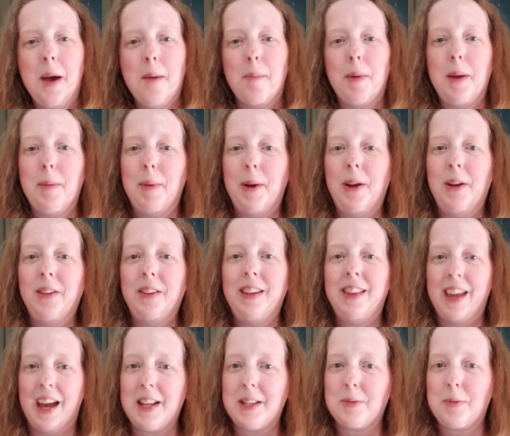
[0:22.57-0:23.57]
but apparently
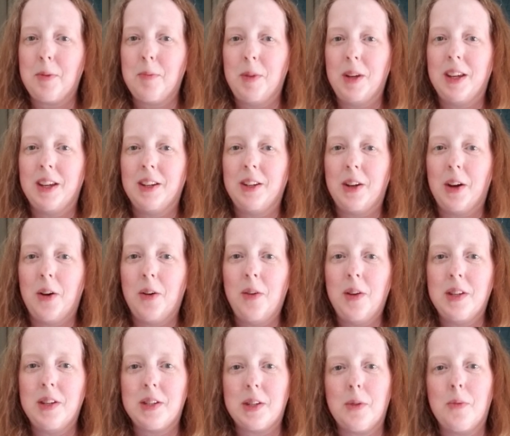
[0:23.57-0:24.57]
that's when we could go,
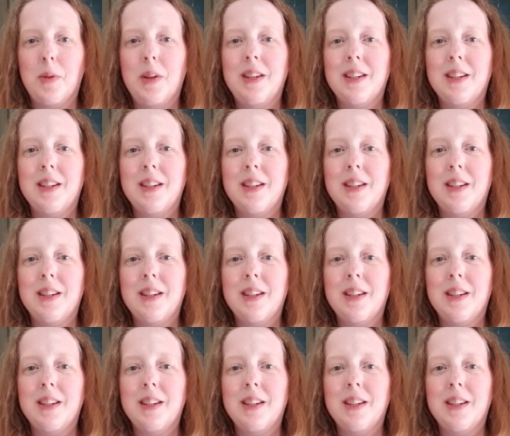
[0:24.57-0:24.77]
and so we